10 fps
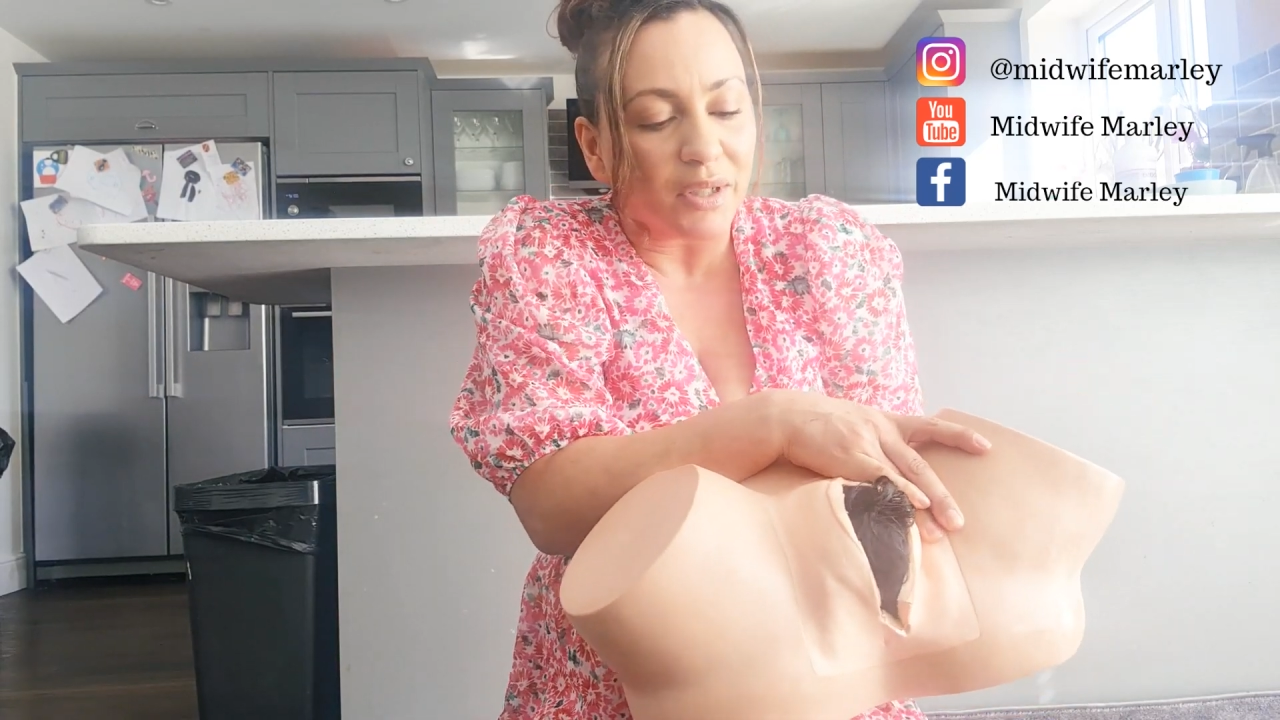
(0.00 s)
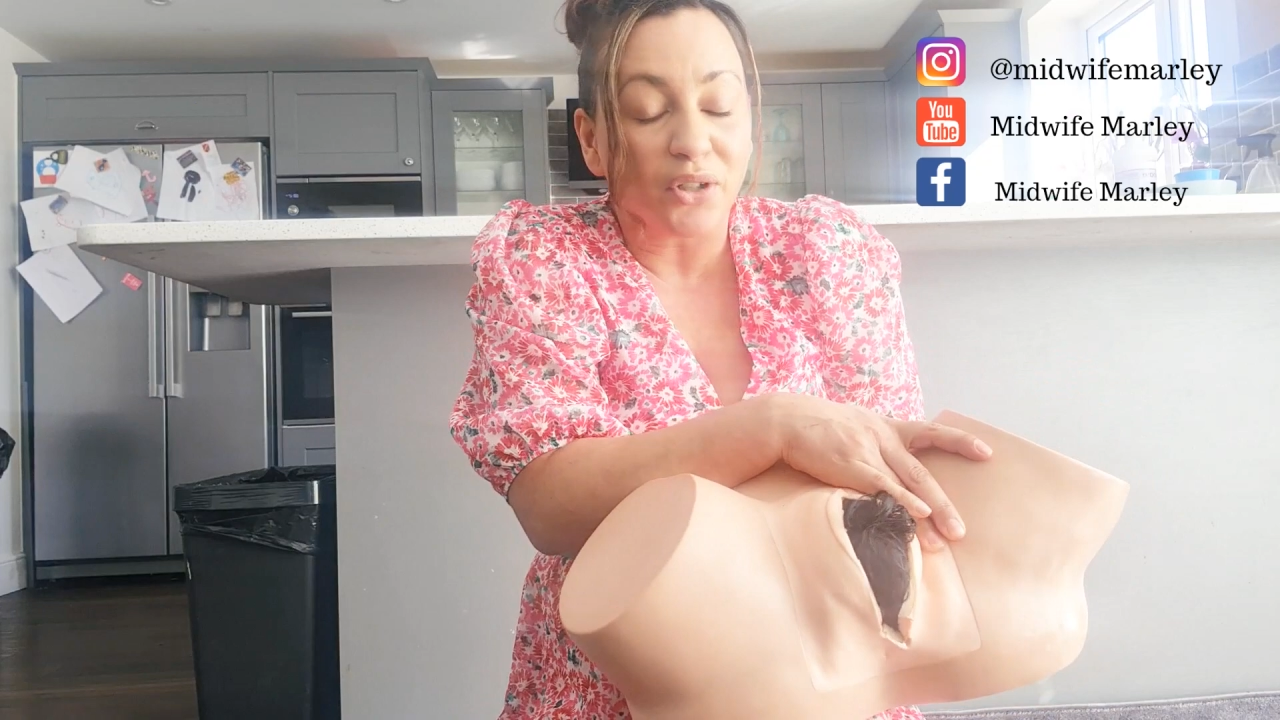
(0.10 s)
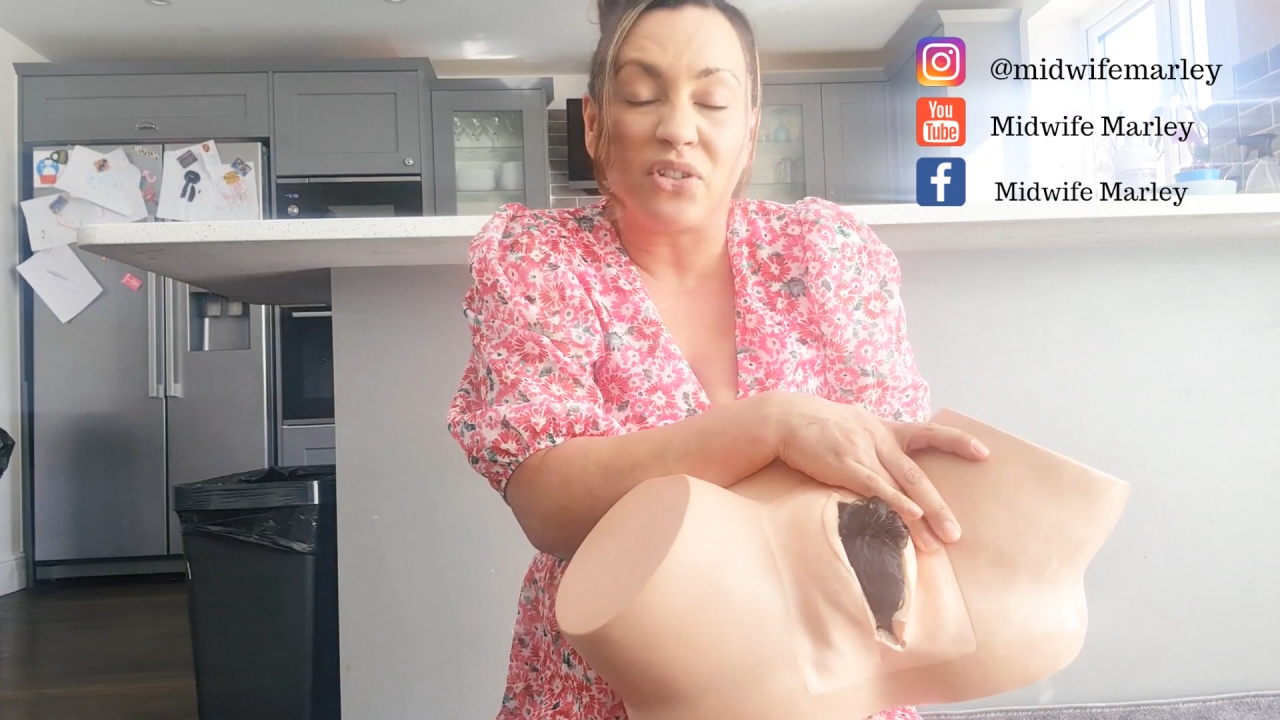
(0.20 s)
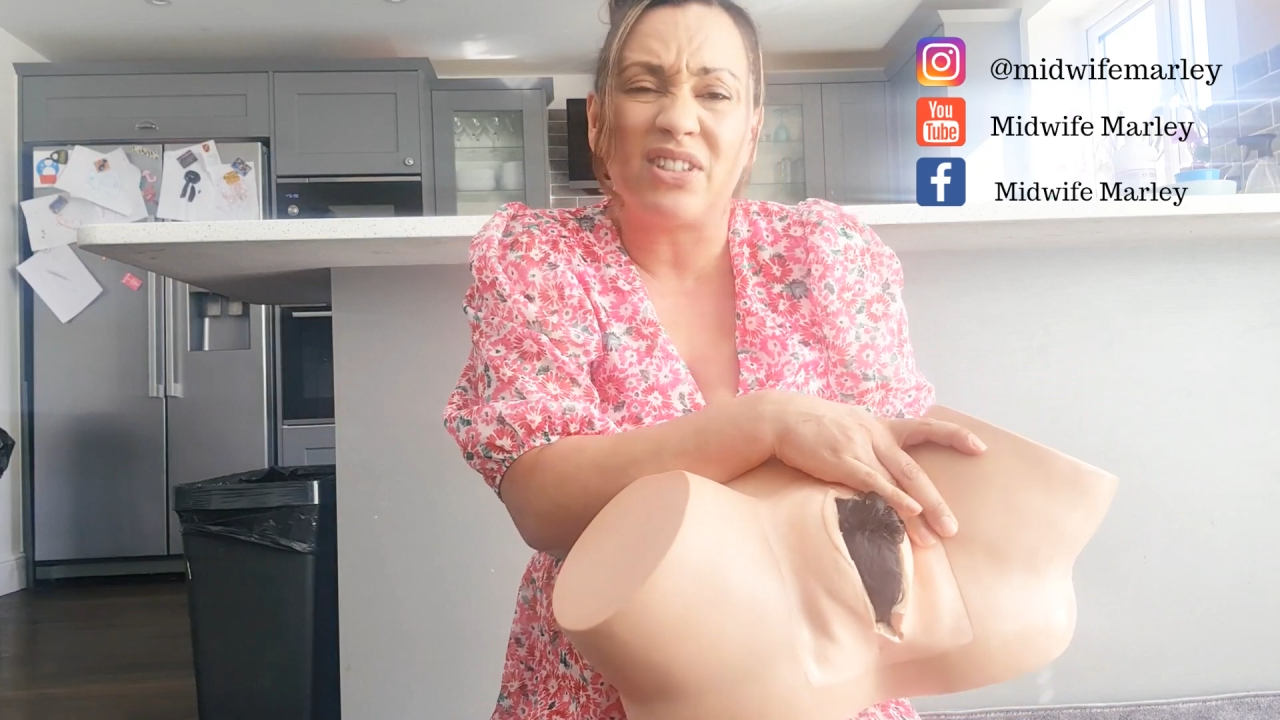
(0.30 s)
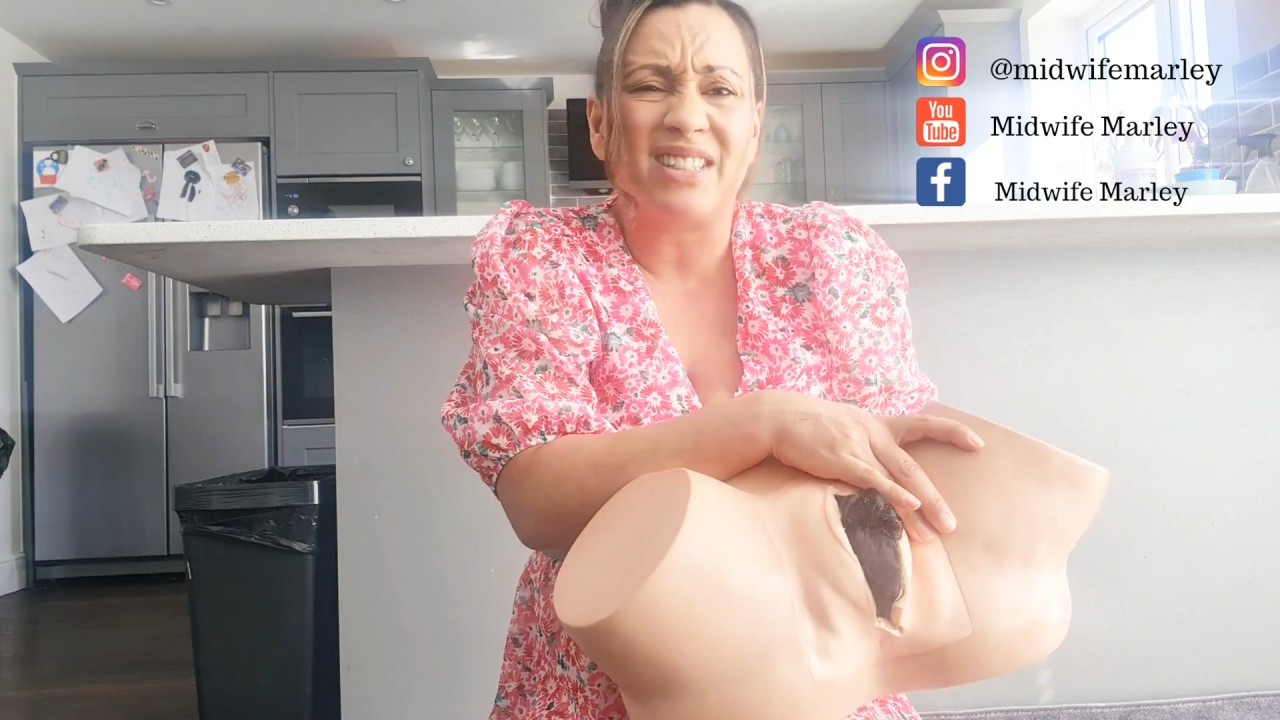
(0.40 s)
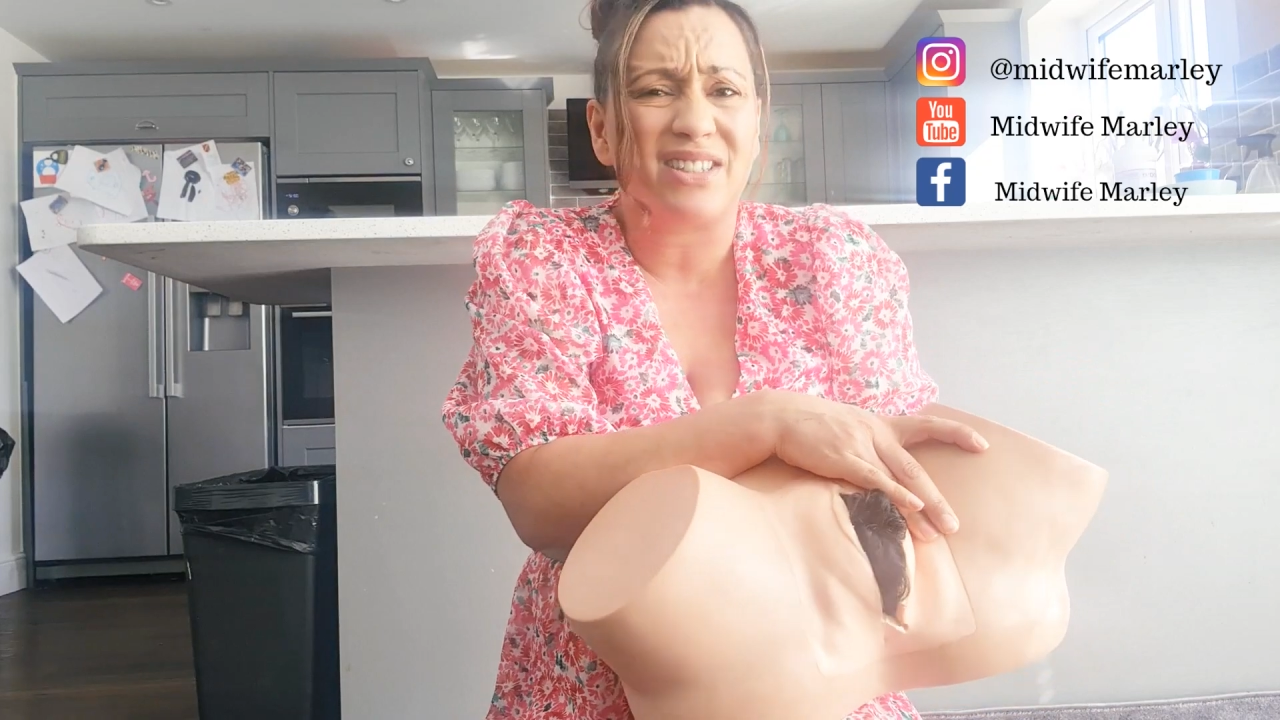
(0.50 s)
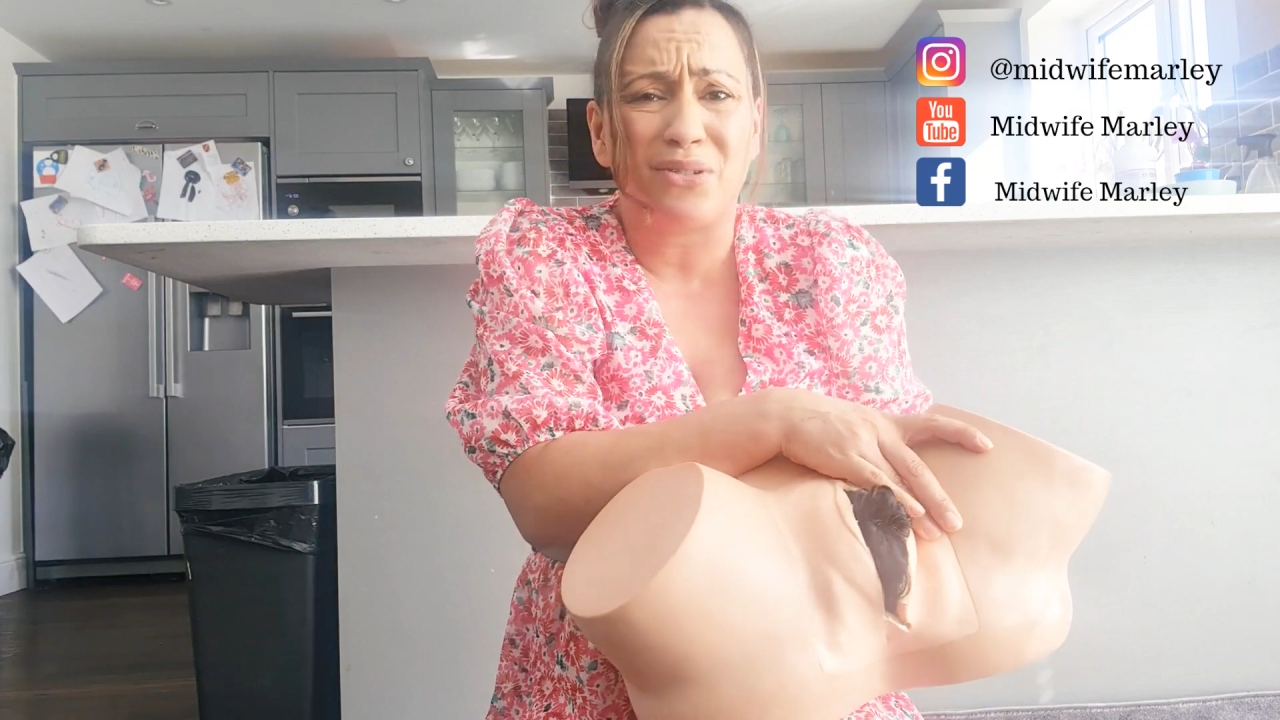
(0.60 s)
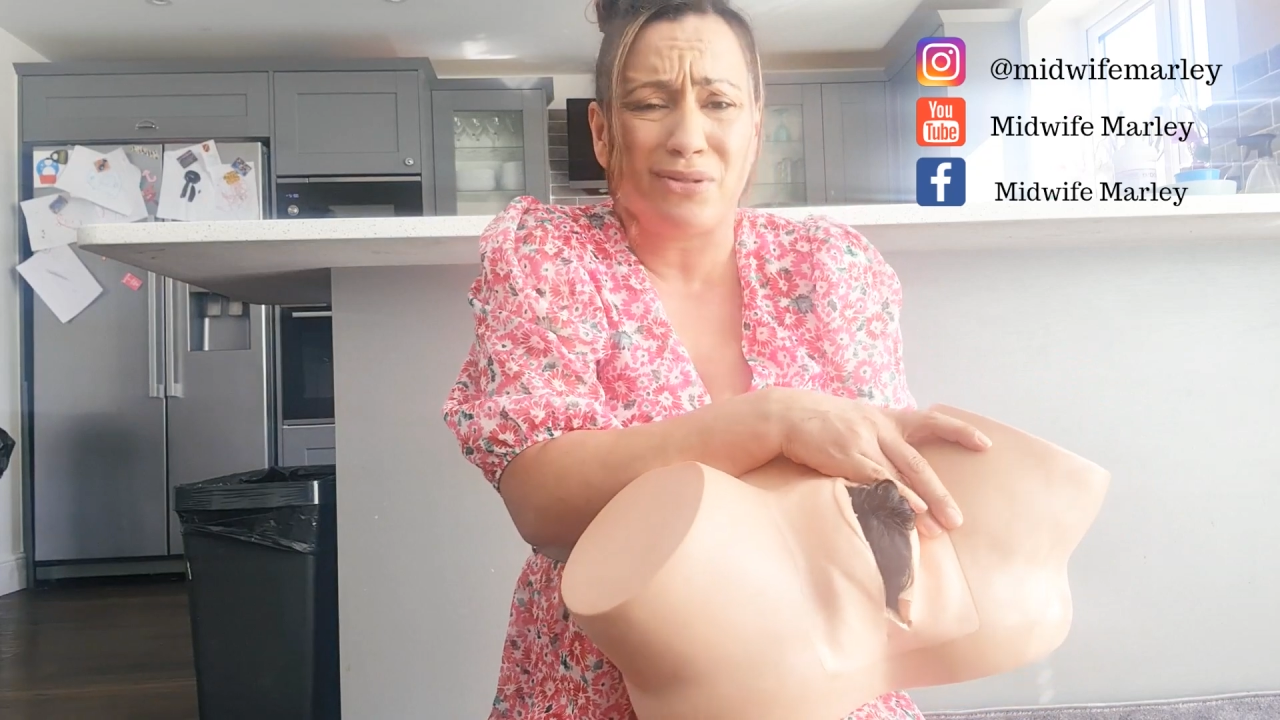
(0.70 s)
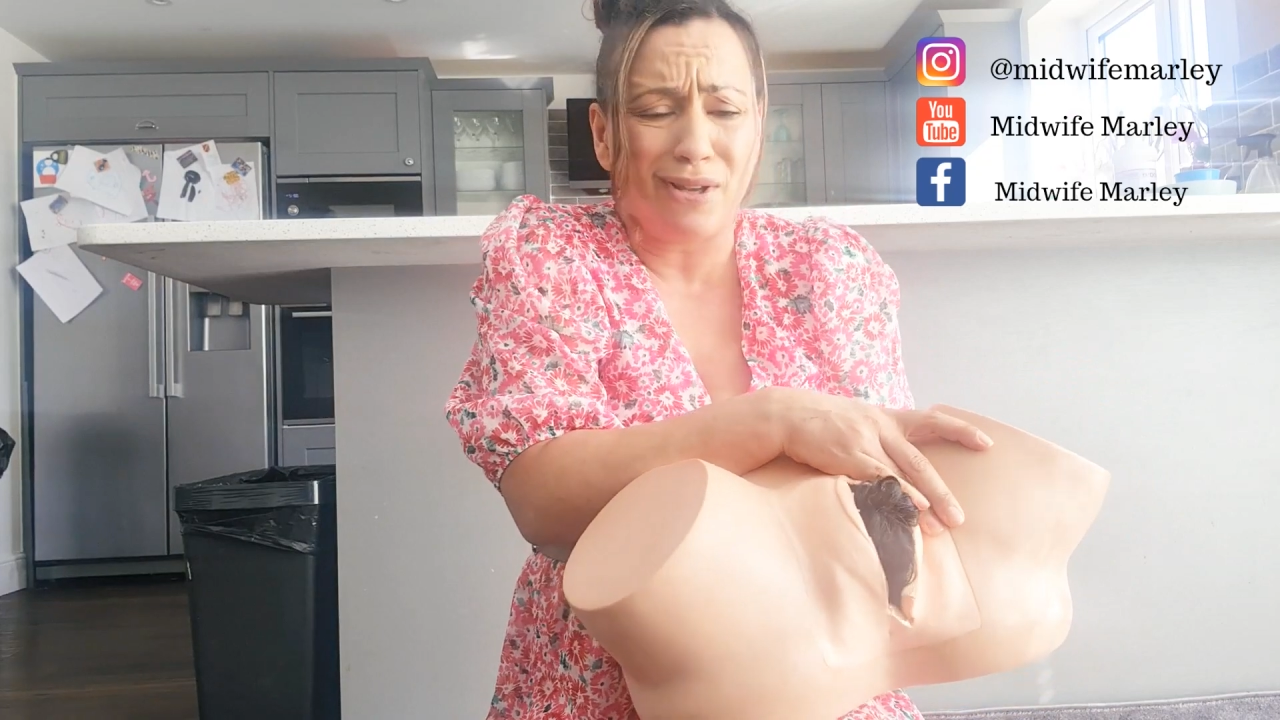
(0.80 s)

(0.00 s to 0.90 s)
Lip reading: gosh, this is so